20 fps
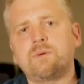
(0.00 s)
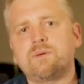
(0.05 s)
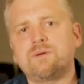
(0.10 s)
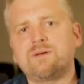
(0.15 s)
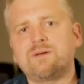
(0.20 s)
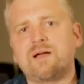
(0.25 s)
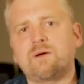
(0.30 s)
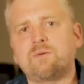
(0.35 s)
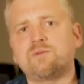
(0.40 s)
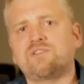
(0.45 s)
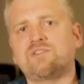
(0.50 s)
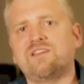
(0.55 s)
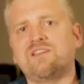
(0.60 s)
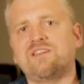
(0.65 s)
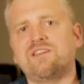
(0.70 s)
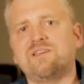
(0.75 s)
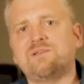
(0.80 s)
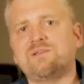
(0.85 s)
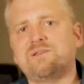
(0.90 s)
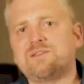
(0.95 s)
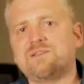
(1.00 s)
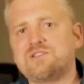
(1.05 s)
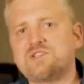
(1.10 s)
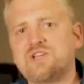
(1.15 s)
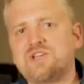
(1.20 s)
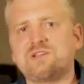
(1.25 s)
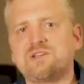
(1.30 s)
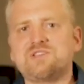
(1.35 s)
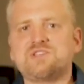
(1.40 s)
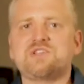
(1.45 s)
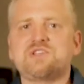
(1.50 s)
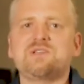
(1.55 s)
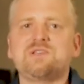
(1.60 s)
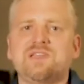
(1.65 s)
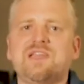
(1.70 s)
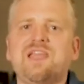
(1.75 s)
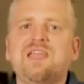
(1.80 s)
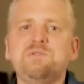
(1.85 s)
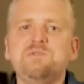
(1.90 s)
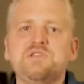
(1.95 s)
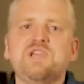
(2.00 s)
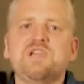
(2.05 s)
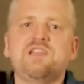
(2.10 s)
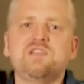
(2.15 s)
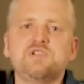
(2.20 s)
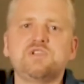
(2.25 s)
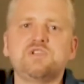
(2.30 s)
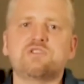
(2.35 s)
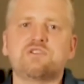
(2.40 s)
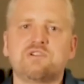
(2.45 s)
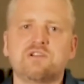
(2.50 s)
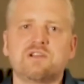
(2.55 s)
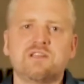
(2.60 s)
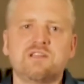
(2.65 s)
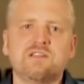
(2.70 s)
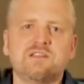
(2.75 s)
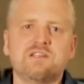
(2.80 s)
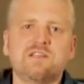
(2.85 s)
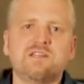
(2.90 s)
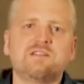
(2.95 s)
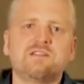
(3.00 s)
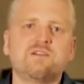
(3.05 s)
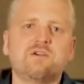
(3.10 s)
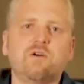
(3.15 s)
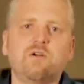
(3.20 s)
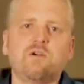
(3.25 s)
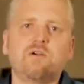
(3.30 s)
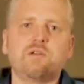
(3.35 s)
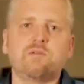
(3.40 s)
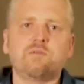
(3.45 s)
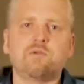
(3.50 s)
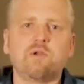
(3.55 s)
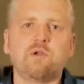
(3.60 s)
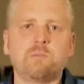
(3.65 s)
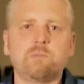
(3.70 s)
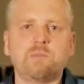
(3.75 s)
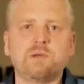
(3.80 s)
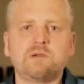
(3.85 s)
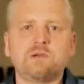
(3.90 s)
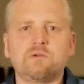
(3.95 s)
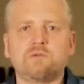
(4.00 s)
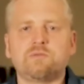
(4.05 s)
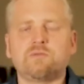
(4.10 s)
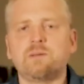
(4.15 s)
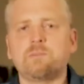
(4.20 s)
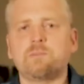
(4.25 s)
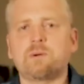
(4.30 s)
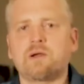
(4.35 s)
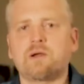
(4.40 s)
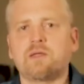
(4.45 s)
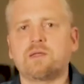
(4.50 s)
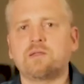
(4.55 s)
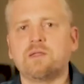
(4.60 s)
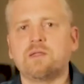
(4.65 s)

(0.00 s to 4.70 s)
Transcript: I would say, game changer in the whole development of Liberland.